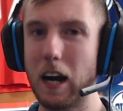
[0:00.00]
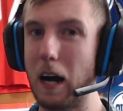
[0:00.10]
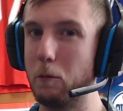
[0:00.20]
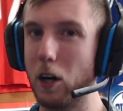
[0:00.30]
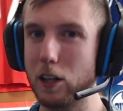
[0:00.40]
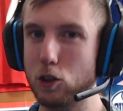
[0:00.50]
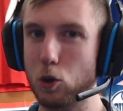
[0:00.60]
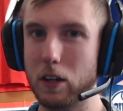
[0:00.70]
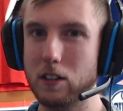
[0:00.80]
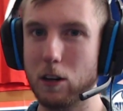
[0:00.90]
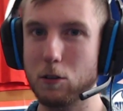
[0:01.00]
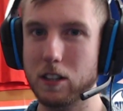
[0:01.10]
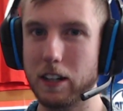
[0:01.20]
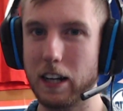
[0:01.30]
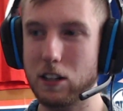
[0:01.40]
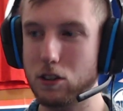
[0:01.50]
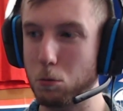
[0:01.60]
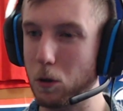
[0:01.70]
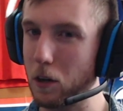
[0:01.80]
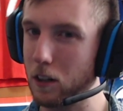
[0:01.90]
I'm not at Troy's house tonight, so
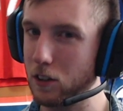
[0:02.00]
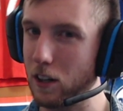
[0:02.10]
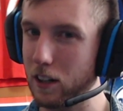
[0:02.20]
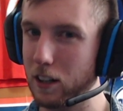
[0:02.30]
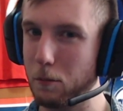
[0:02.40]
we're not talking